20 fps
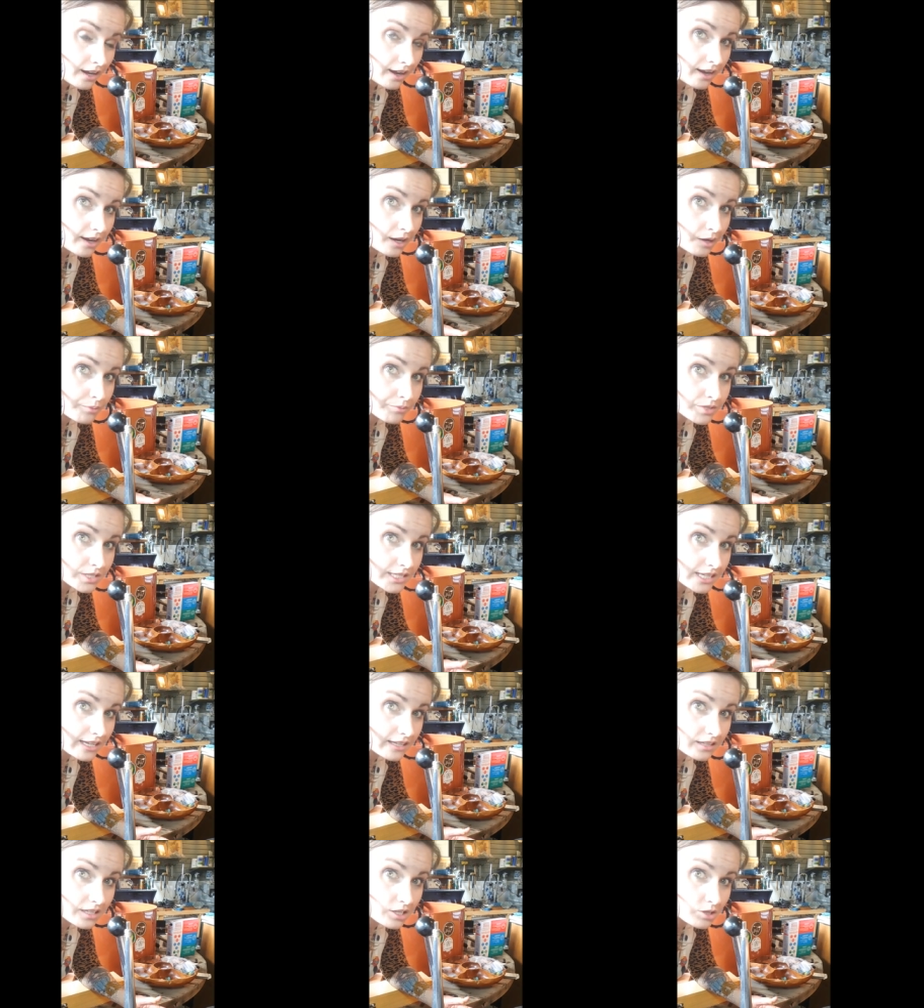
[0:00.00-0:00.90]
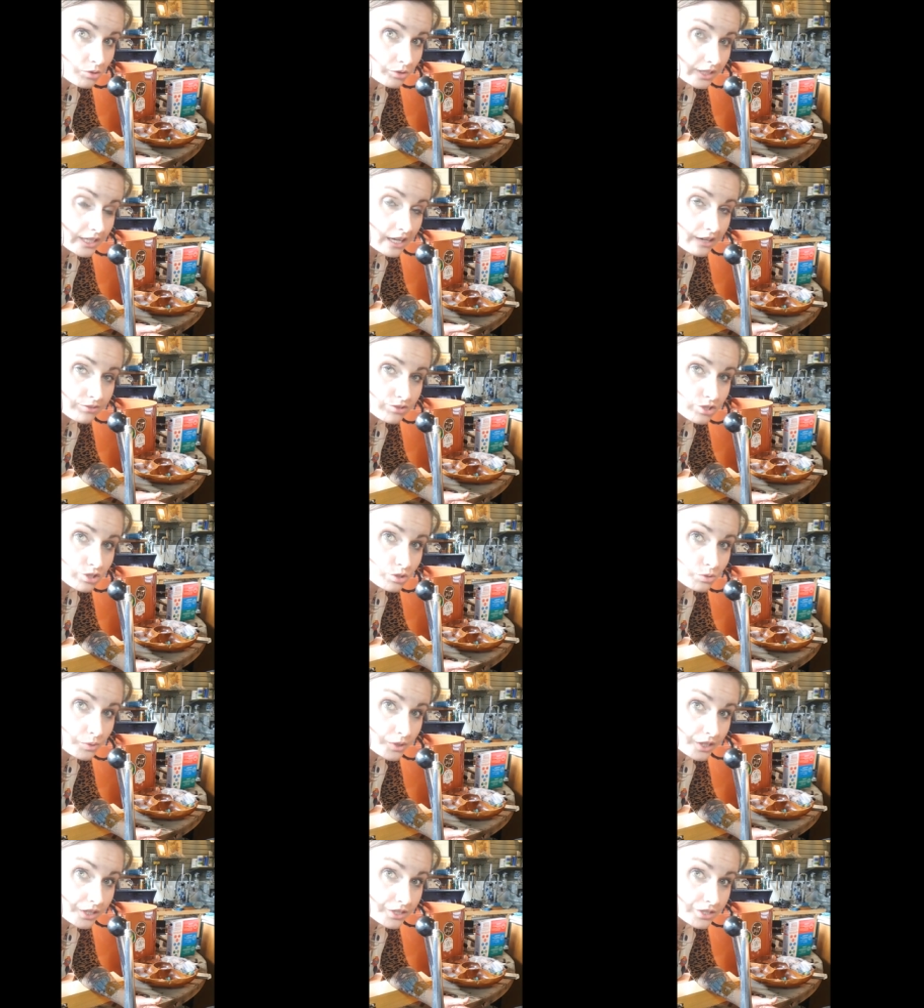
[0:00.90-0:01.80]
um, say that you only have two
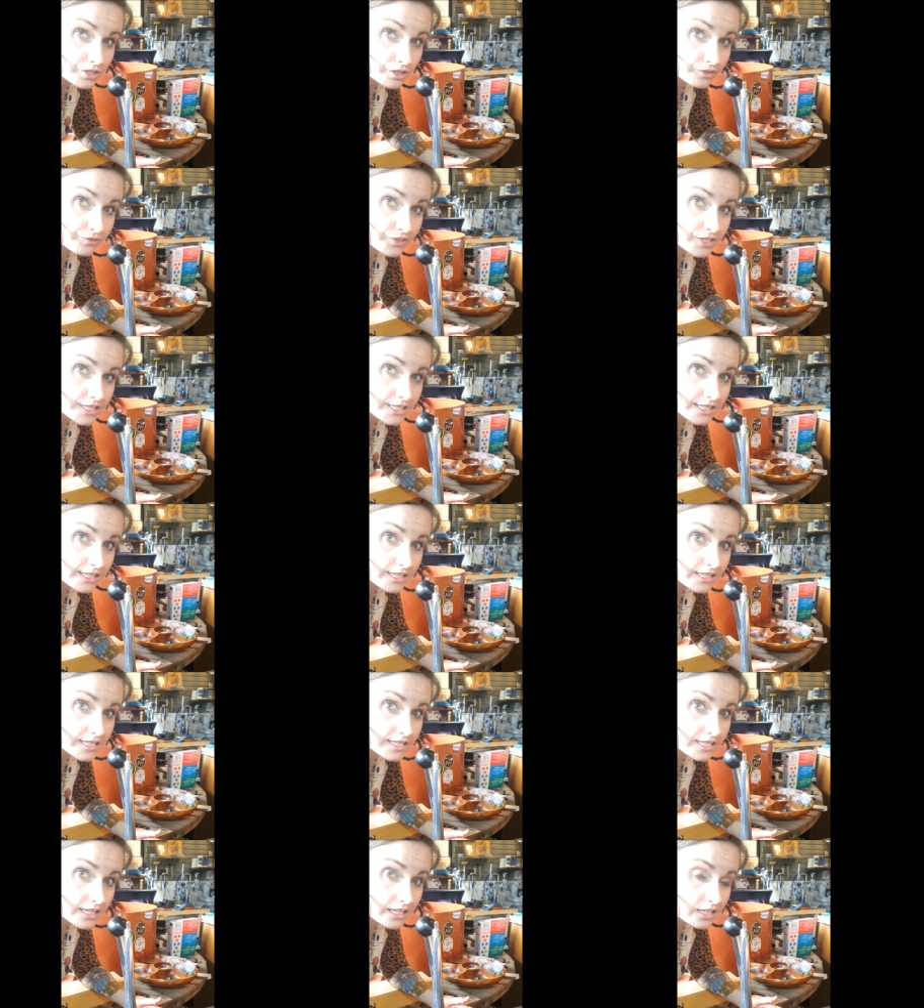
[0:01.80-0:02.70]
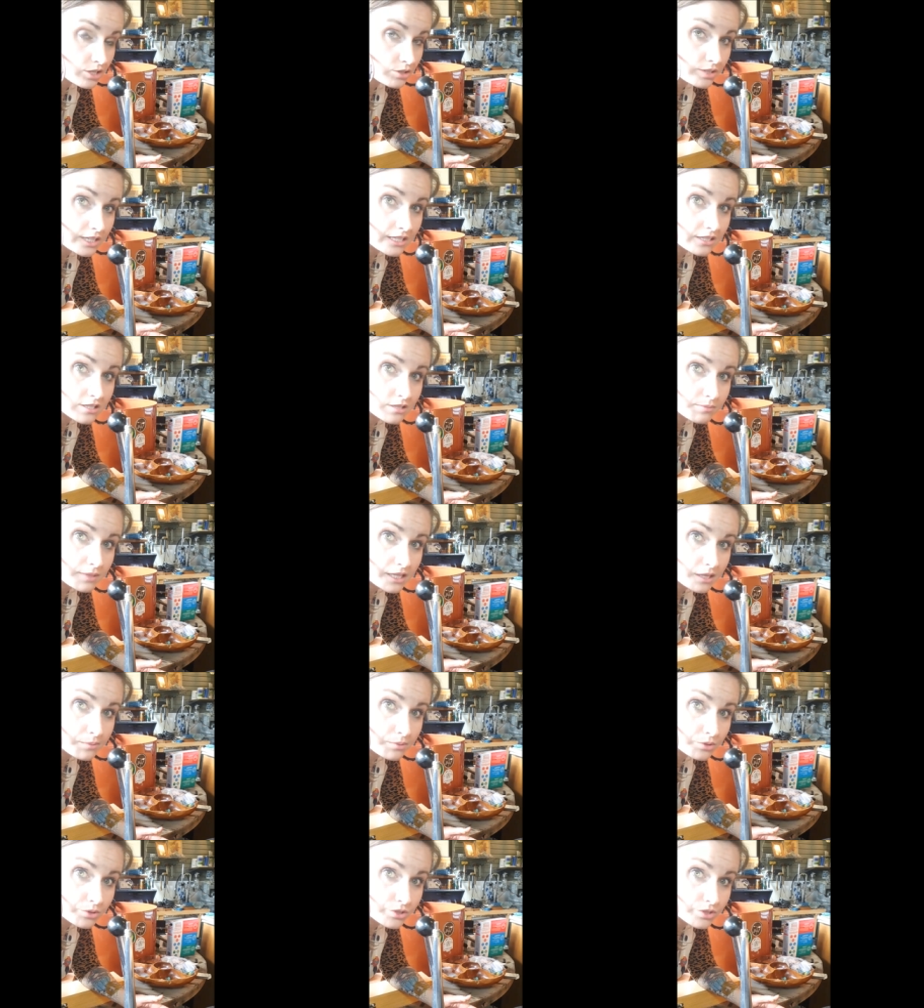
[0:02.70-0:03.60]
work surfaces and you need to be
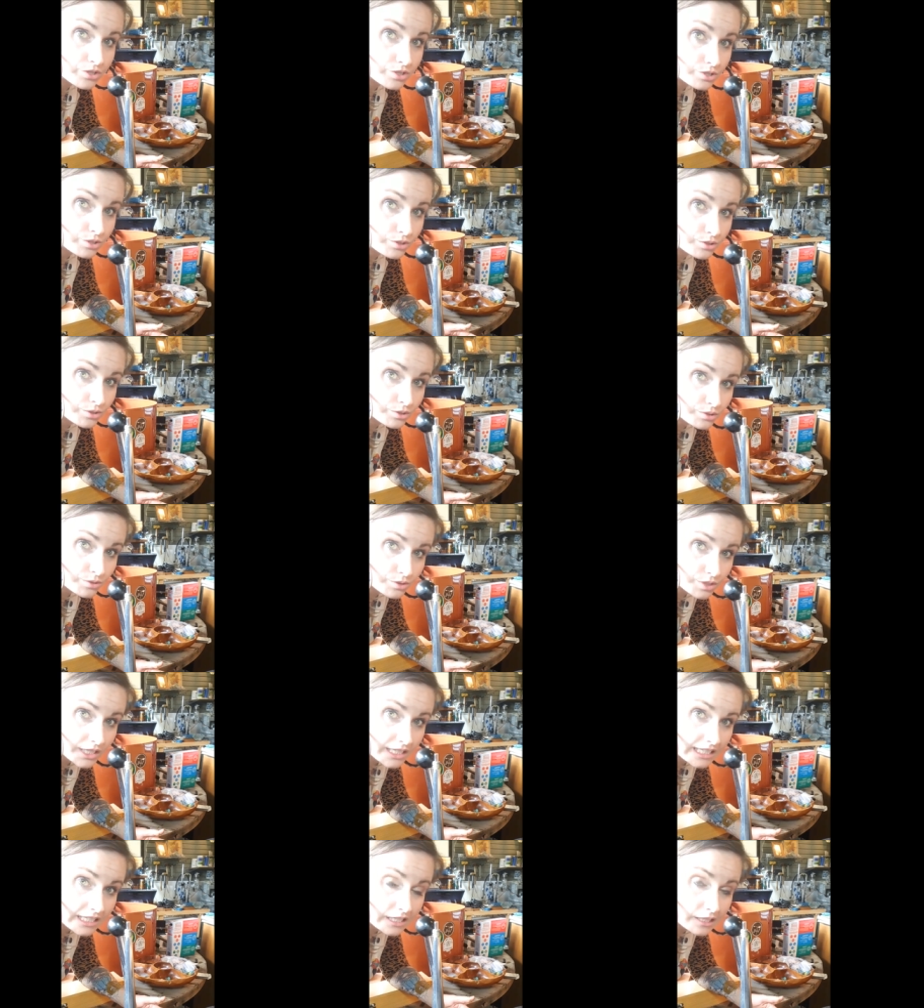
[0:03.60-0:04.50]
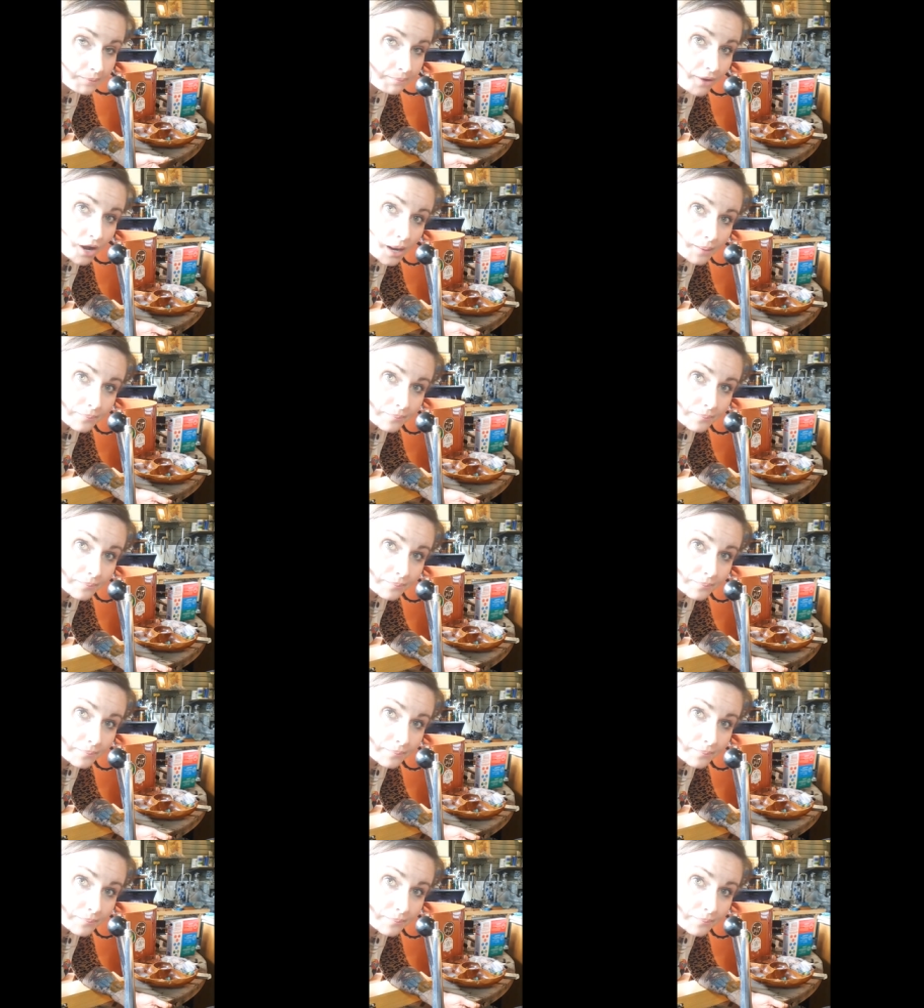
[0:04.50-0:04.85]
able to keep